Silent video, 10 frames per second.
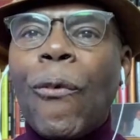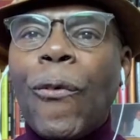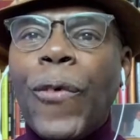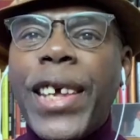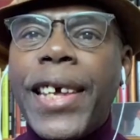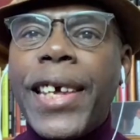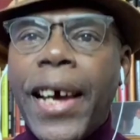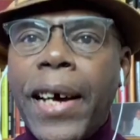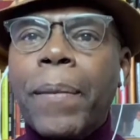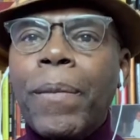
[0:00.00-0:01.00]

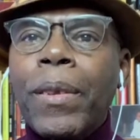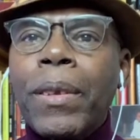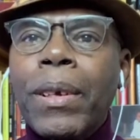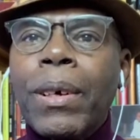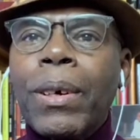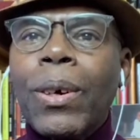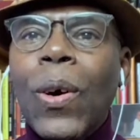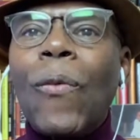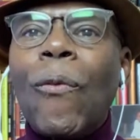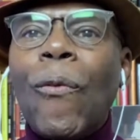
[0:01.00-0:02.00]
fear
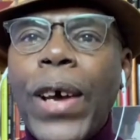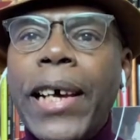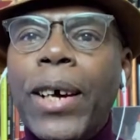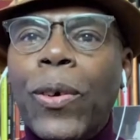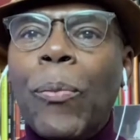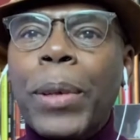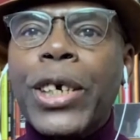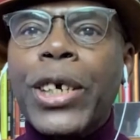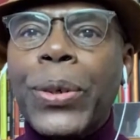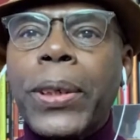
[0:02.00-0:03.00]
of fair
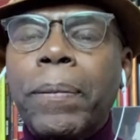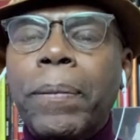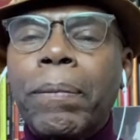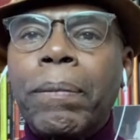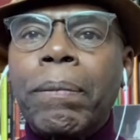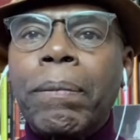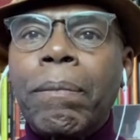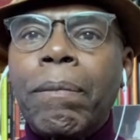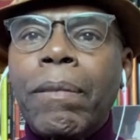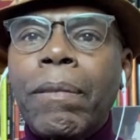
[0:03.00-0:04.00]
competition.
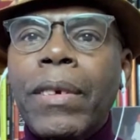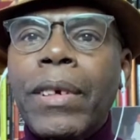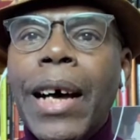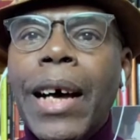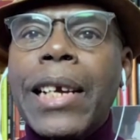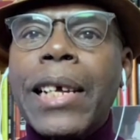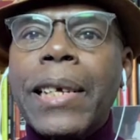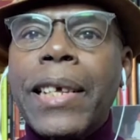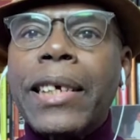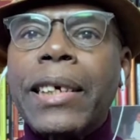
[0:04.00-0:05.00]
And
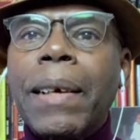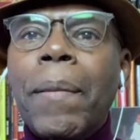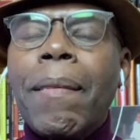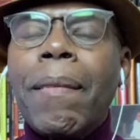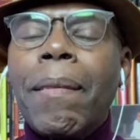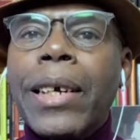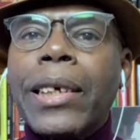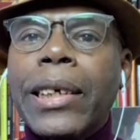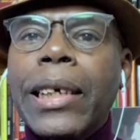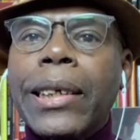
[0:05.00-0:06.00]

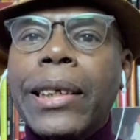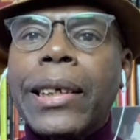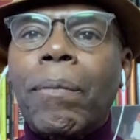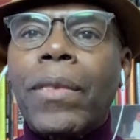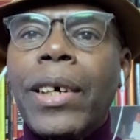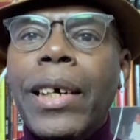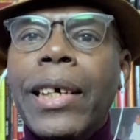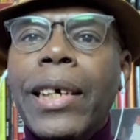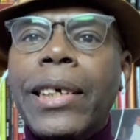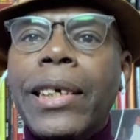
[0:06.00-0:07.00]
since he
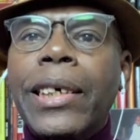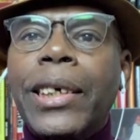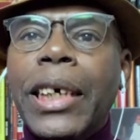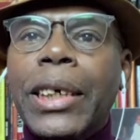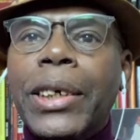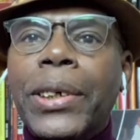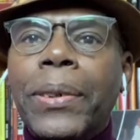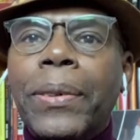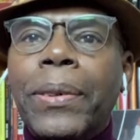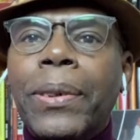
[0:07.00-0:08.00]
is in charge
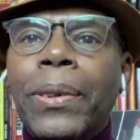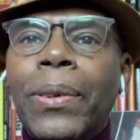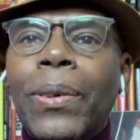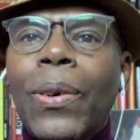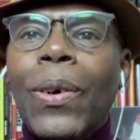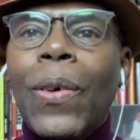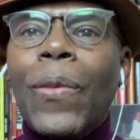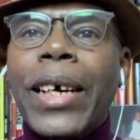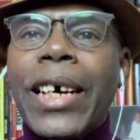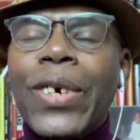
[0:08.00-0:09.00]

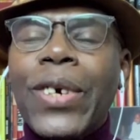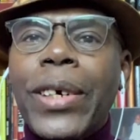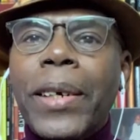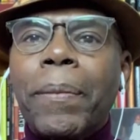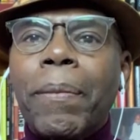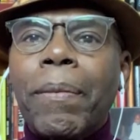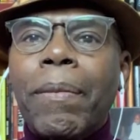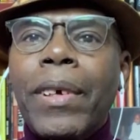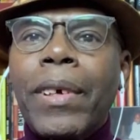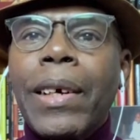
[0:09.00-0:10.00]
of the country,
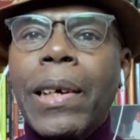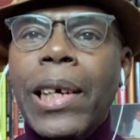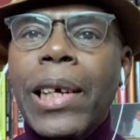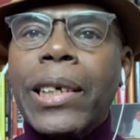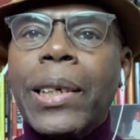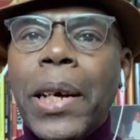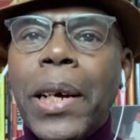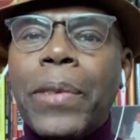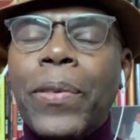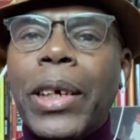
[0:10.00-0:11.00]
he is in
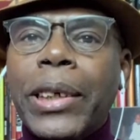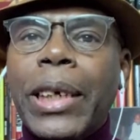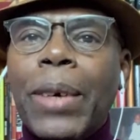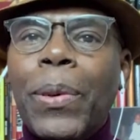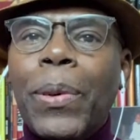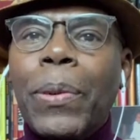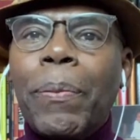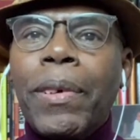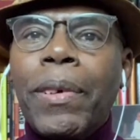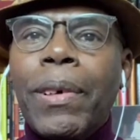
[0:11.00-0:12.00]
charge, for example,
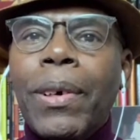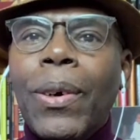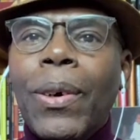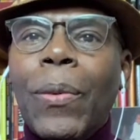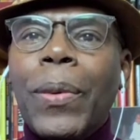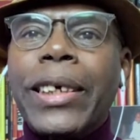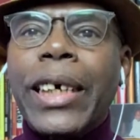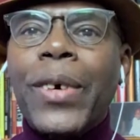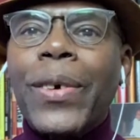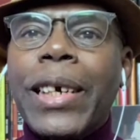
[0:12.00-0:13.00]
of the
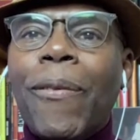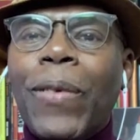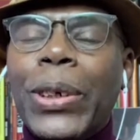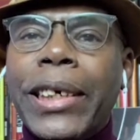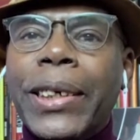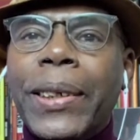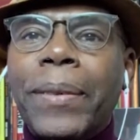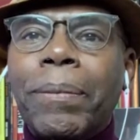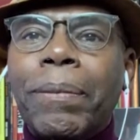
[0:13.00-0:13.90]
security forces.